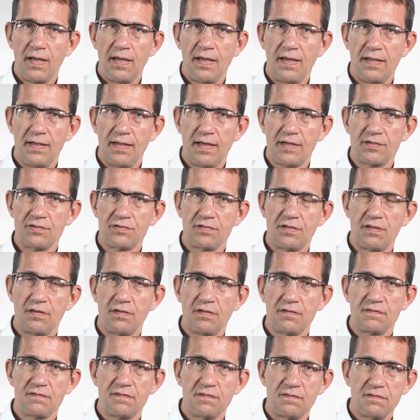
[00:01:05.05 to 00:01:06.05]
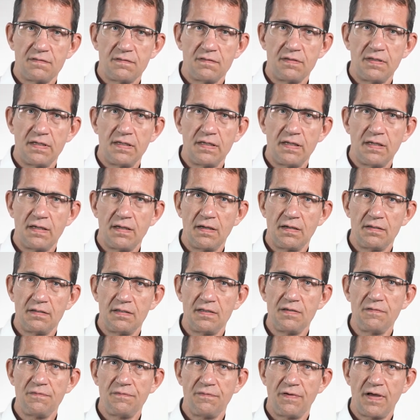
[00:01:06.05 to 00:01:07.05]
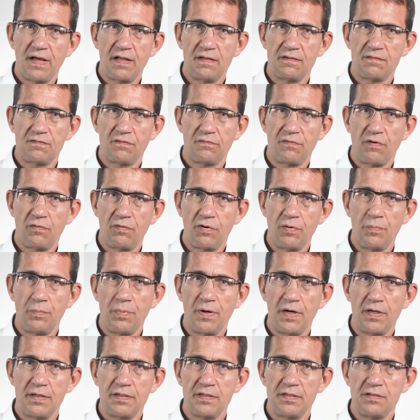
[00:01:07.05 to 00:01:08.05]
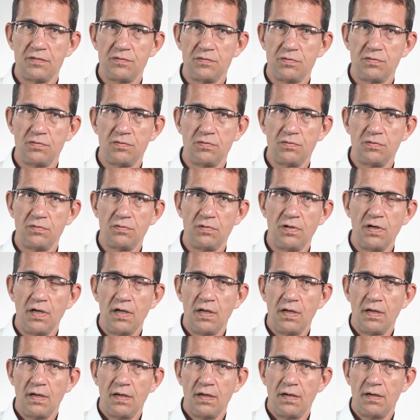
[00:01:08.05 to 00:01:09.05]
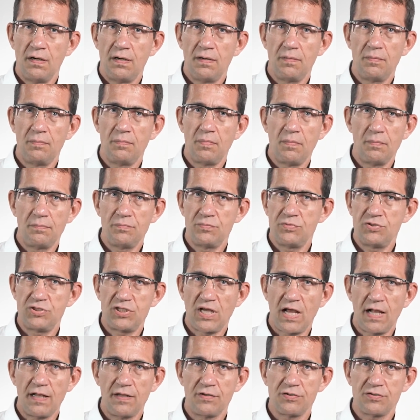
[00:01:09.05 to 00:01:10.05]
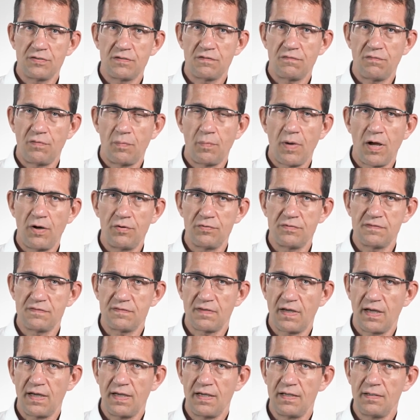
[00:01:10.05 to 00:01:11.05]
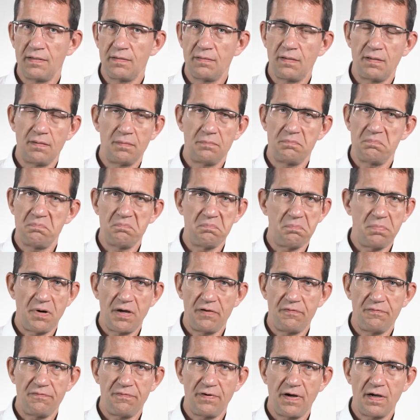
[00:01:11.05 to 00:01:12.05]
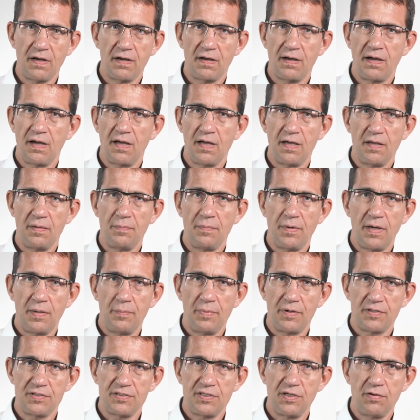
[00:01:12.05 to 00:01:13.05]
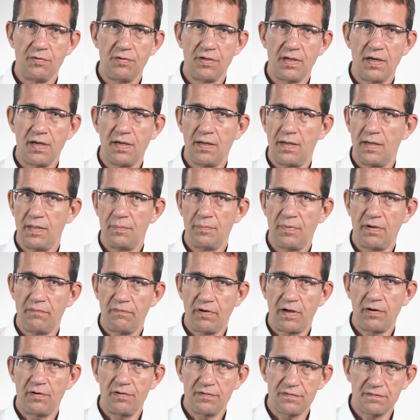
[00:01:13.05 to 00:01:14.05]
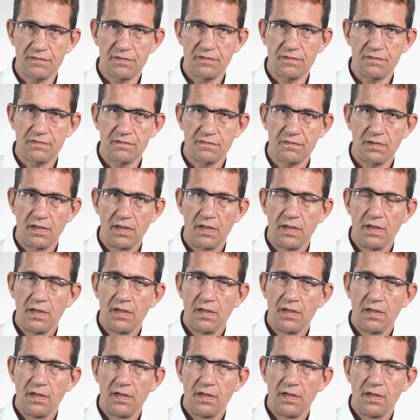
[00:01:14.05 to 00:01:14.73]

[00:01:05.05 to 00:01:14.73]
And actually, this is the defense of our body to challenges from outside by fungi, by bacteria, and by viruses.